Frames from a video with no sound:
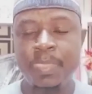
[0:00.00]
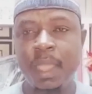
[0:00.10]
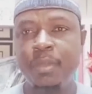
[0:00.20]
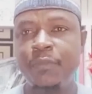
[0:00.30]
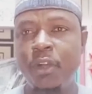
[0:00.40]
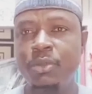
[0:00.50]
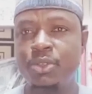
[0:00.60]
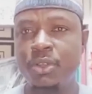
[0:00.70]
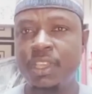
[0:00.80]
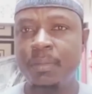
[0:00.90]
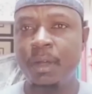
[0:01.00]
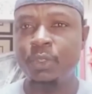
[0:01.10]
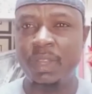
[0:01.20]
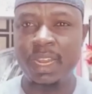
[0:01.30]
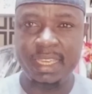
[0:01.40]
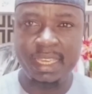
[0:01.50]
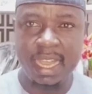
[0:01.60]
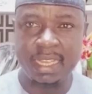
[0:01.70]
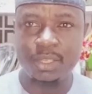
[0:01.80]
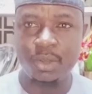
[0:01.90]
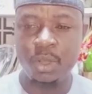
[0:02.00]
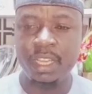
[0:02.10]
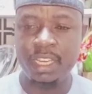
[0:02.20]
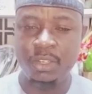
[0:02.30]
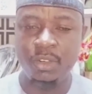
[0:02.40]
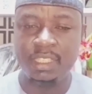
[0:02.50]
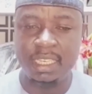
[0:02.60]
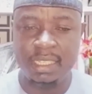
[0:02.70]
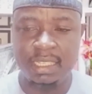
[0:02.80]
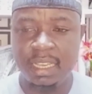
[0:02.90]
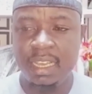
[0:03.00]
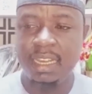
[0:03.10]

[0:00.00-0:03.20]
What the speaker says: Now, before we talk about whether he ate or he did not eat,